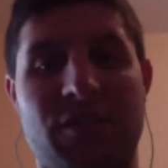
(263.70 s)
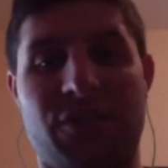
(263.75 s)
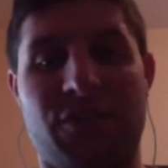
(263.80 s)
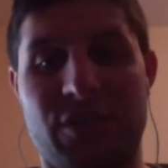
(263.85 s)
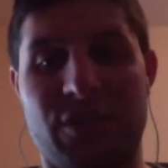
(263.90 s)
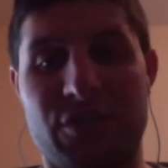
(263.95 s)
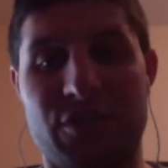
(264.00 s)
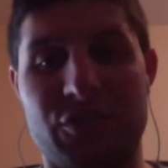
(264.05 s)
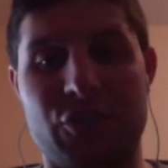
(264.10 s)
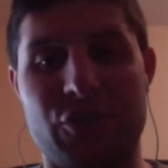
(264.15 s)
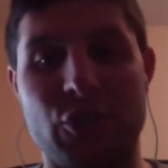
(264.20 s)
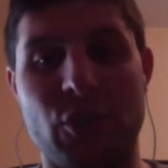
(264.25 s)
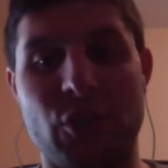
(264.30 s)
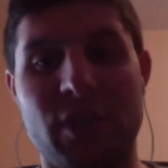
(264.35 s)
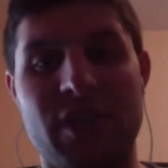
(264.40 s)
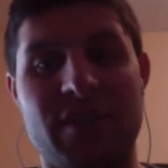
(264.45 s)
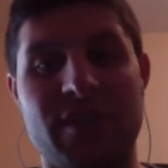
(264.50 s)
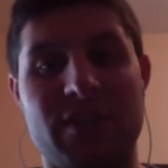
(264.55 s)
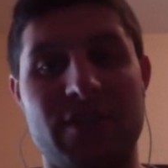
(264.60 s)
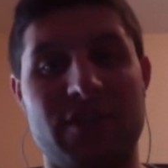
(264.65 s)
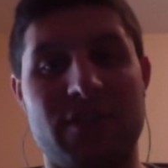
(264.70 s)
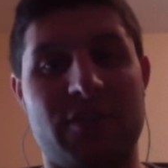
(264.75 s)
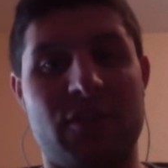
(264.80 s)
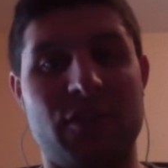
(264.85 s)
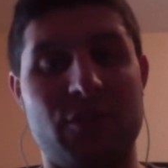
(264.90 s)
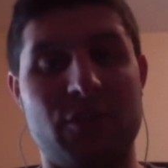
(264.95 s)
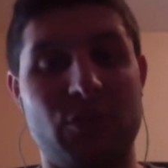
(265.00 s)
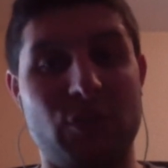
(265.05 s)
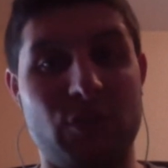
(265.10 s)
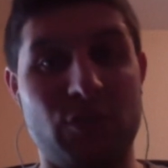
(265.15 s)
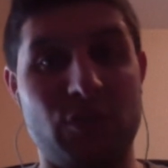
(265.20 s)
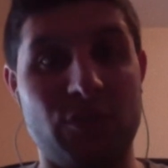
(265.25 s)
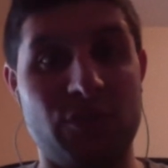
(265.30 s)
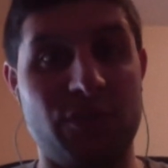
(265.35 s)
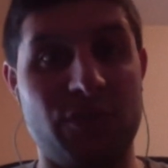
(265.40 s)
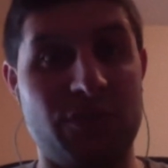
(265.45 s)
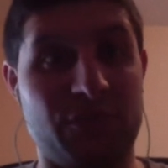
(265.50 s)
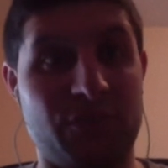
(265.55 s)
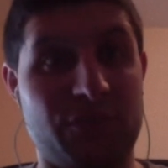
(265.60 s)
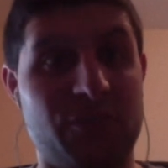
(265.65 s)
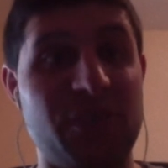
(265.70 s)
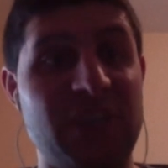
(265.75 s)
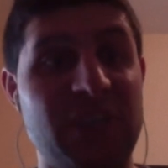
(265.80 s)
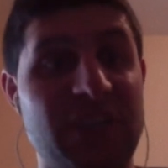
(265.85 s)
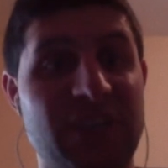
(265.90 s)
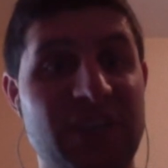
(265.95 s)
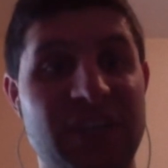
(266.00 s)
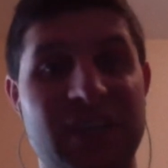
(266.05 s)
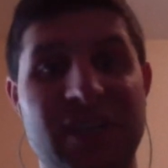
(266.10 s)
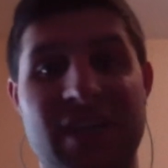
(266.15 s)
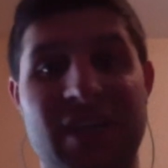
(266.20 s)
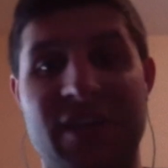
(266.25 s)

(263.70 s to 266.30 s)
for a joint to move freely